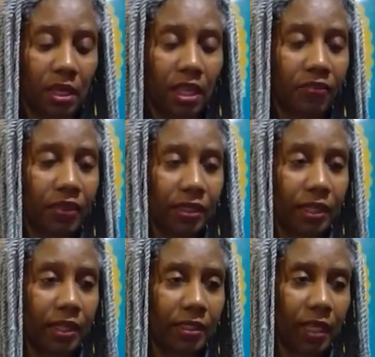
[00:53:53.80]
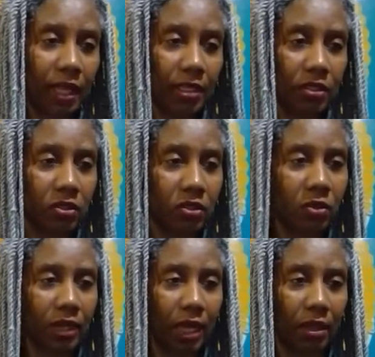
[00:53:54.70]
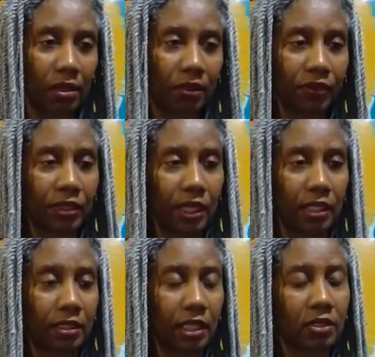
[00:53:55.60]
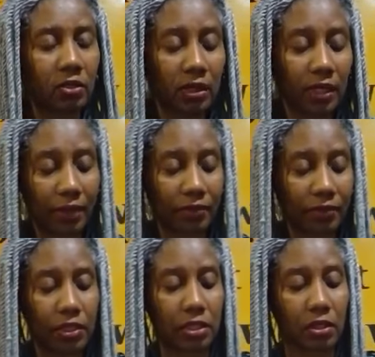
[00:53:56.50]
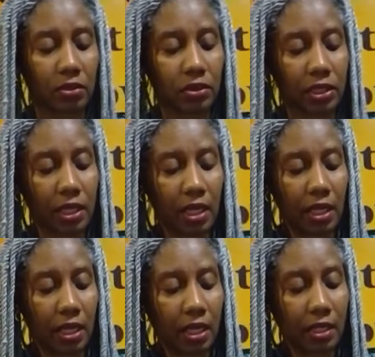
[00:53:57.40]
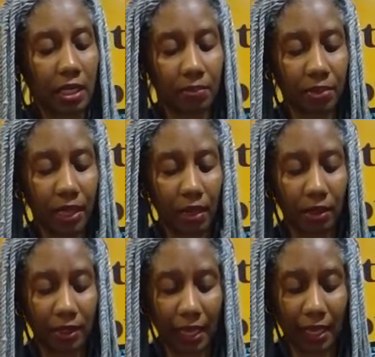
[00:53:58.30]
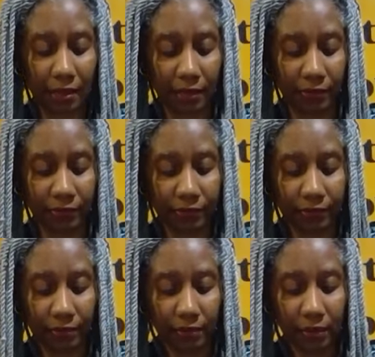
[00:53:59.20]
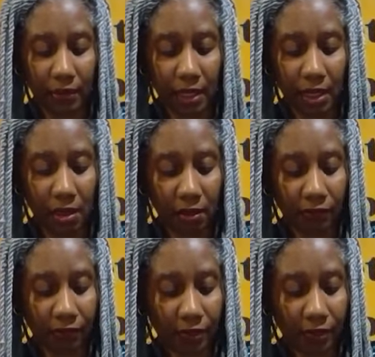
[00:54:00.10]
everything that has to do with our health. And they do a lot of research and they put out a lot of health